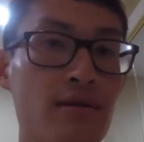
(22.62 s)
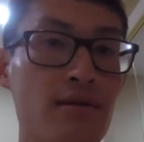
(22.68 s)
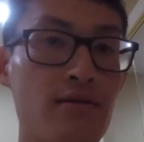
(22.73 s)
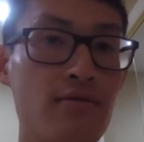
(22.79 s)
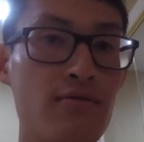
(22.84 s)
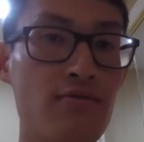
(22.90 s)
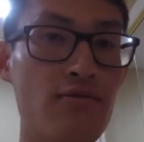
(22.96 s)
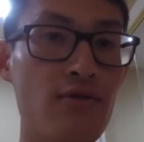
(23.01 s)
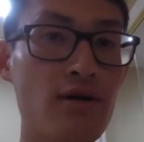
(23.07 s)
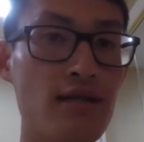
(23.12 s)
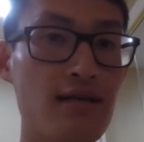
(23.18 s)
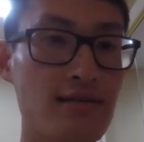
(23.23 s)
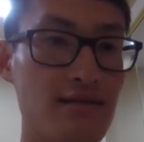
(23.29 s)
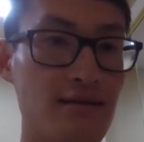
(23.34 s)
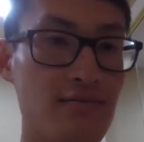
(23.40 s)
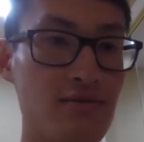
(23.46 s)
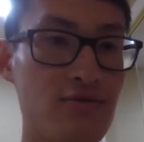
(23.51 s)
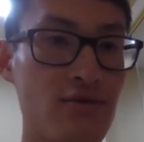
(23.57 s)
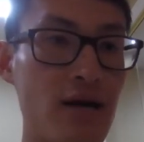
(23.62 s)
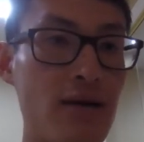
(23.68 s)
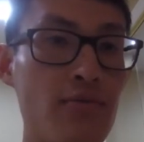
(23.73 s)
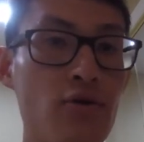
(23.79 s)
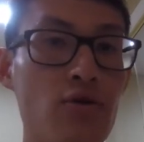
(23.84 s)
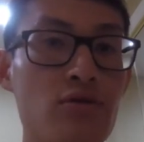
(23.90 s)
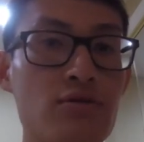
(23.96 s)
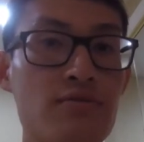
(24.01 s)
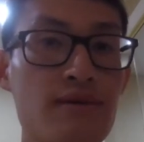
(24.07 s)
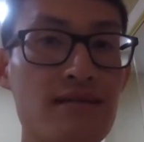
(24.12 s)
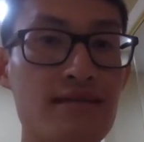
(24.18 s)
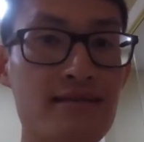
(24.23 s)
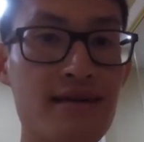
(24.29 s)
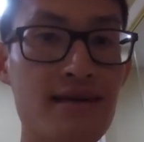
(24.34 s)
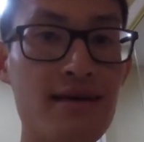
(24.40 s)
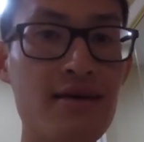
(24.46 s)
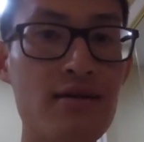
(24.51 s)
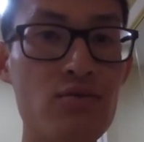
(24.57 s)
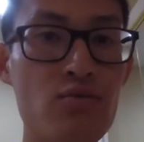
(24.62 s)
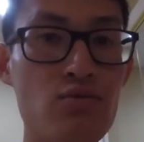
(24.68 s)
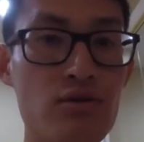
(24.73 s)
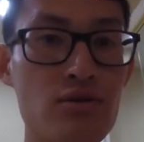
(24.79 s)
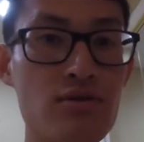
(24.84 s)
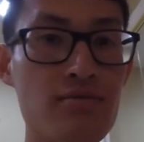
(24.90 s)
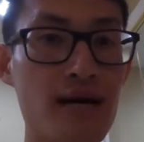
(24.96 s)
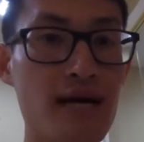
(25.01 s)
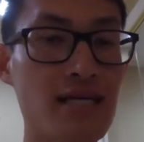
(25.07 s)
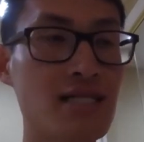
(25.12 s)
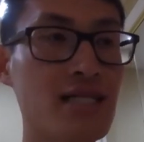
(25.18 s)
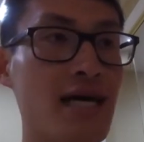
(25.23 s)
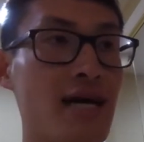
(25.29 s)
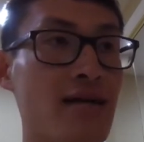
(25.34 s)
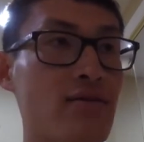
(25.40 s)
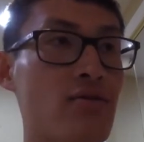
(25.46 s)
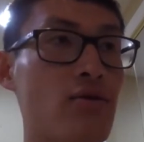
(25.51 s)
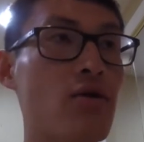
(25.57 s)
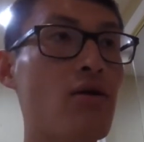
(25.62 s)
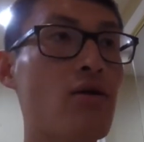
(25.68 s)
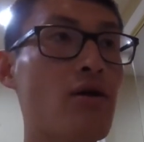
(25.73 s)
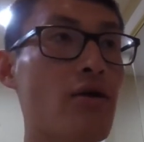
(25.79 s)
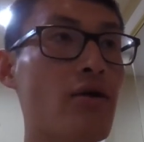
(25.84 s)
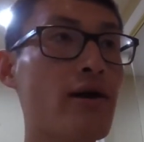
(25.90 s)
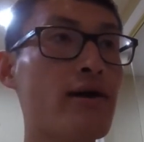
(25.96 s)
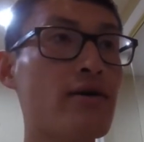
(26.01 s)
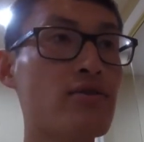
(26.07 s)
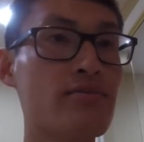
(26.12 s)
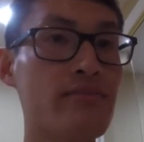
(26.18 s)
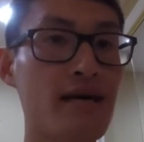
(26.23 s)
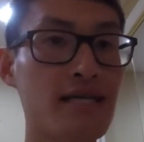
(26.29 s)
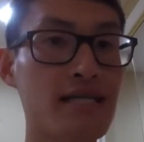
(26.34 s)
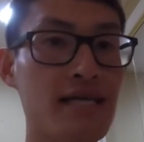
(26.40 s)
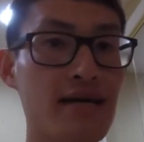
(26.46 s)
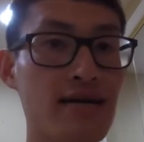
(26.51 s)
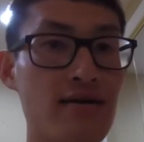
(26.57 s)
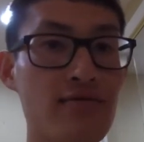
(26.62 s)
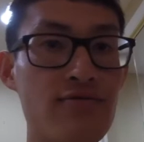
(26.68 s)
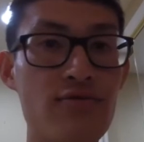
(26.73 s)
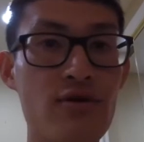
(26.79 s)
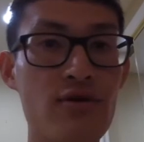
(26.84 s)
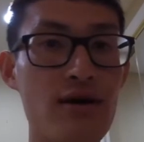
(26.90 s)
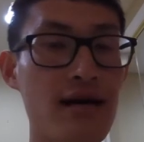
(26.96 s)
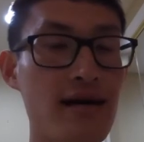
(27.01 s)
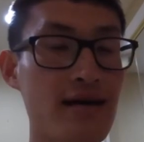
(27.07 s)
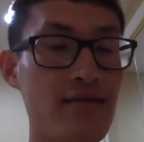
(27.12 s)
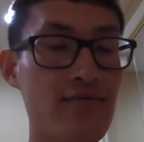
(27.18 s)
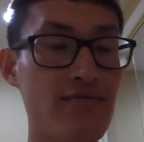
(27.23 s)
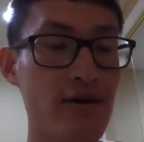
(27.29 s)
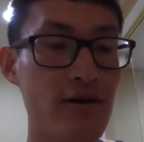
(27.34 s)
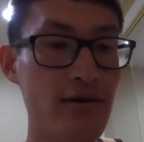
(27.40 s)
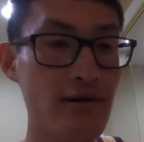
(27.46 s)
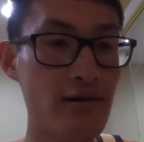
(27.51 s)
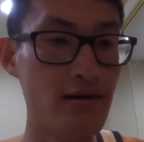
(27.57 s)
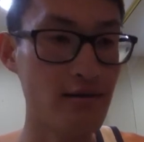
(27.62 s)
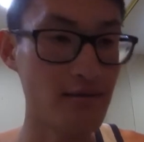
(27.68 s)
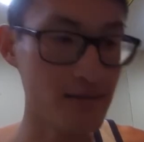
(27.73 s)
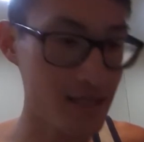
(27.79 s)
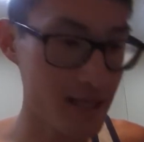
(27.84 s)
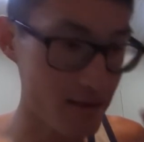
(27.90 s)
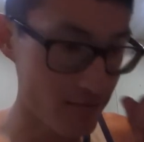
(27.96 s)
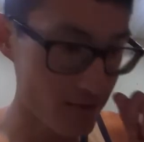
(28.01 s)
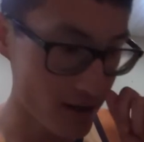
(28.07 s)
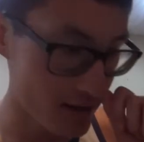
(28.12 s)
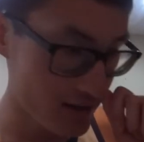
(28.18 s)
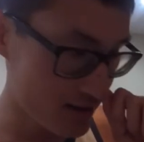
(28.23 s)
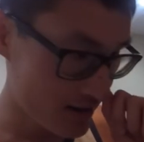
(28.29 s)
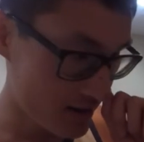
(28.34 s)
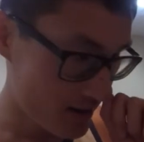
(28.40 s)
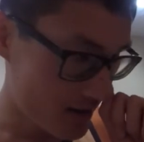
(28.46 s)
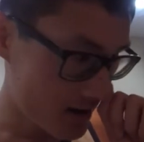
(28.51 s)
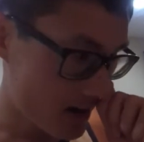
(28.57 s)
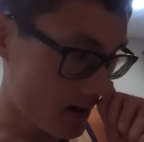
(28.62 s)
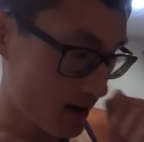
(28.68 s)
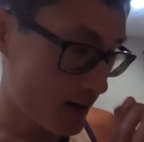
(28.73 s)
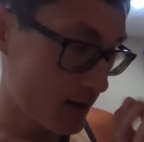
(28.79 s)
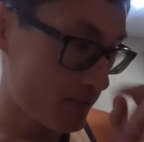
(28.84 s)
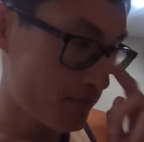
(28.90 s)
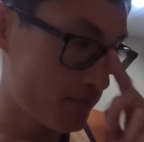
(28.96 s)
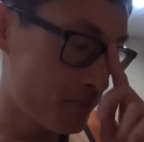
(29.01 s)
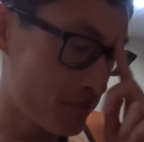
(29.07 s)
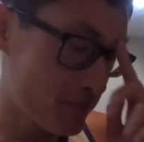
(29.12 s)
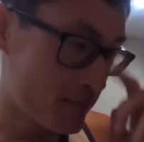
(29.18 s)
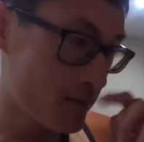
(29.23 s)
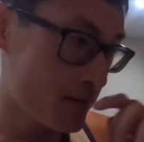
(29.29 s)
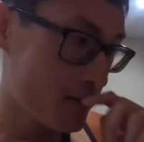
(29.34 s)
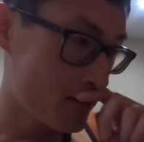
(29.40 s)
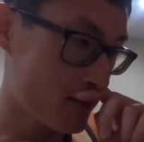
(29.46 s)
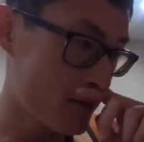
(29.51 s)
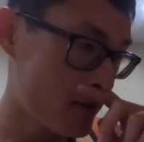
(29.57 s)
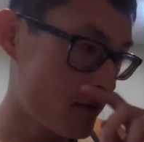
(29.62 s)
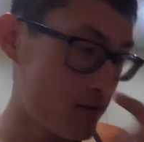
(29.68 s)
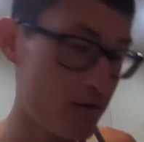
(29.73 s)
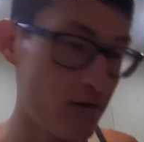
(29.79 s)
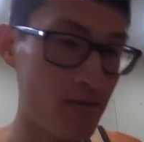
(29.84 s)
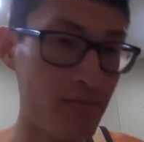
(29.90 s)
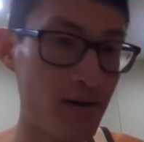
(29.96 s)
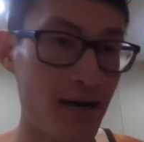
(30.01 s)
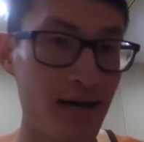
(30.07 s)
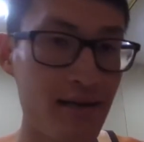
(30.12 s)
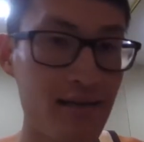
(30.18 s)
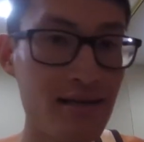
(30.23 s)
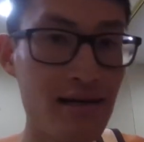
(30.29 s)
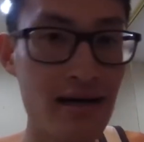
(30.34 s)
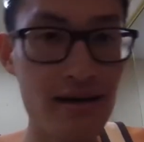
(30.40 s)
for the subscriber who's been sticking to my channel or loyal to my channel for like a very long time, right? So by the time